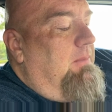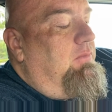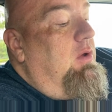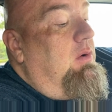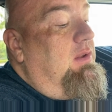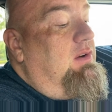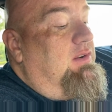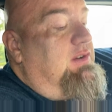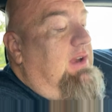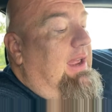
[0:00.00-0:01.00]
No,
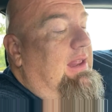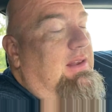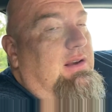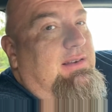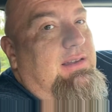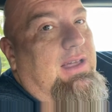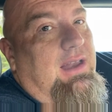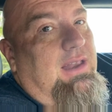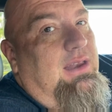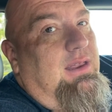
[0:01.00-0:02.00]
there's chai in there. It's
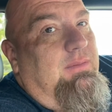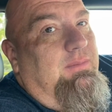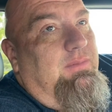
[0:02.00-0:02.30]
not any.